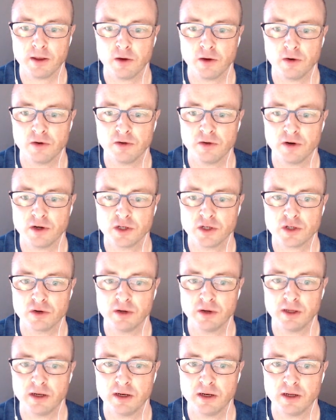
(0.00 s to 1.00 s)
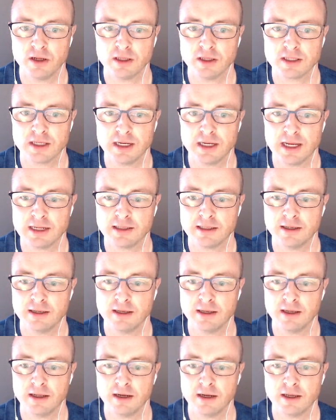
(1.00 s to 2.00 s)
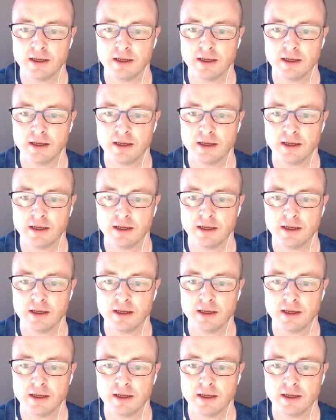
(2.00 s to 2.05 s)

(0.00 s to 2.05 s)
entire screen. I'll select it and I hit